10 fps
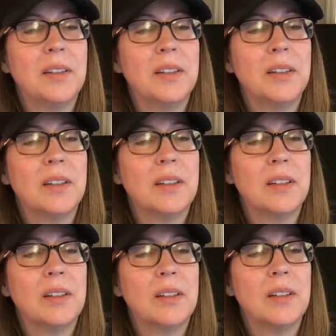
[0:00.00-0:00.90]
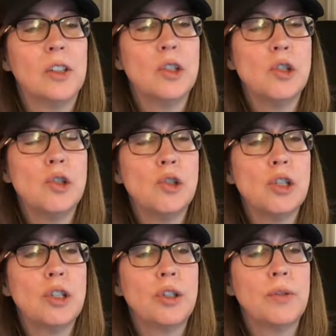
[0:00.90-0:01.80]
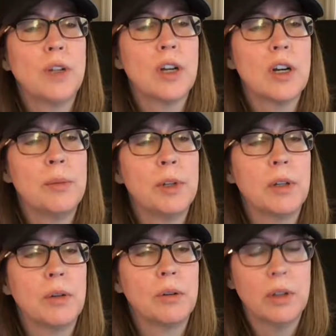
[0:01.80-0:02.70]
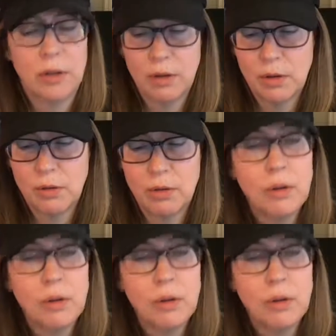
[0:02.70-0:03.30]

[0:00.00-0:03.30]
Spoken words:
I don't know if a comma goes there though.